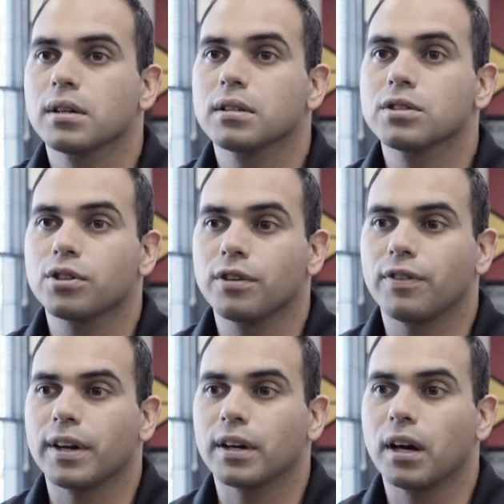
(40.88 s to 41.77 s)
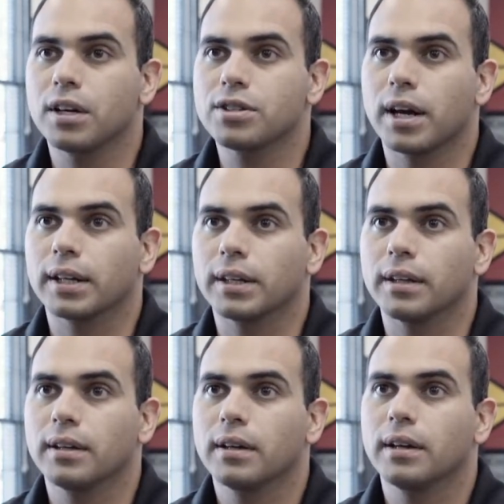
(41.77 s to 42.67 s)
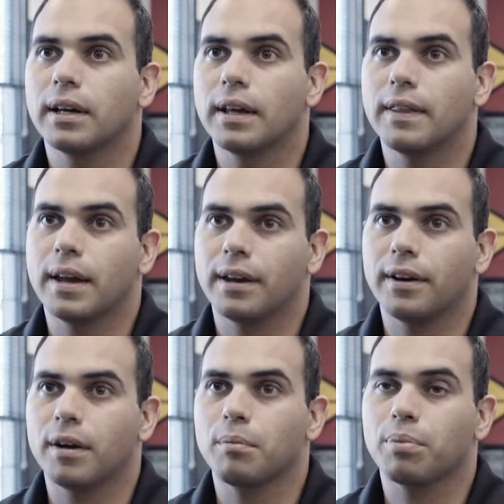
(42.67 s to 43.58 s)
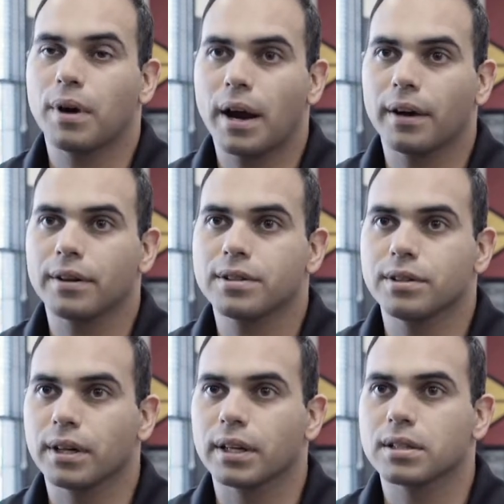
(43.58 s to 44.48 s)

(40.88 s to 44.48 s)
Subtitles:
certified and contracted in that area prior to you getting